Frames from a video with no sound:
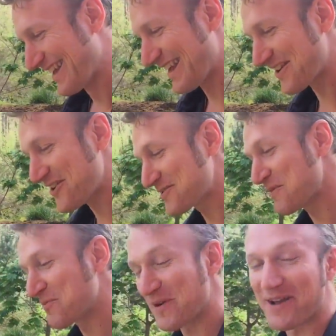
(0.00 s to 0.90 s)
It can also
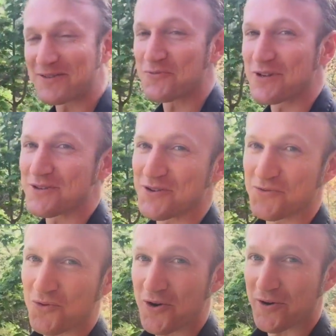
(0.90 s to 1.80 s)
be pronounced Wizard's
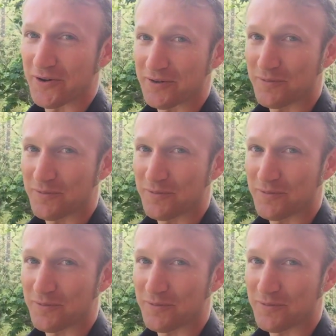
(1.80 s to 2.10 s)
Wyrd,